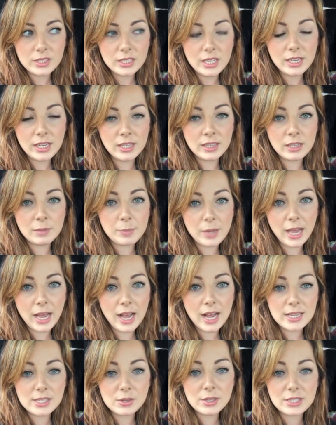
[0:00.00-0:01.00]
in the
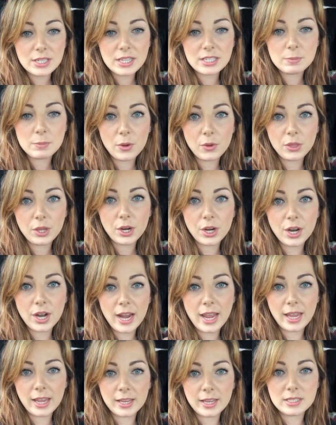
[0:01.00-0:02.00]
past, I test both her
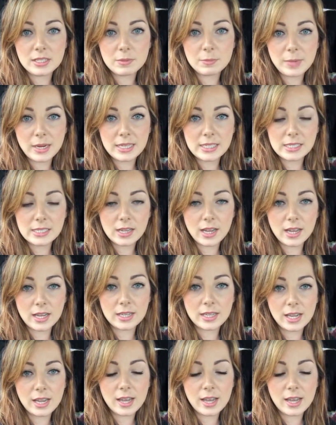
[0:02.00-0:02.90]
and my son.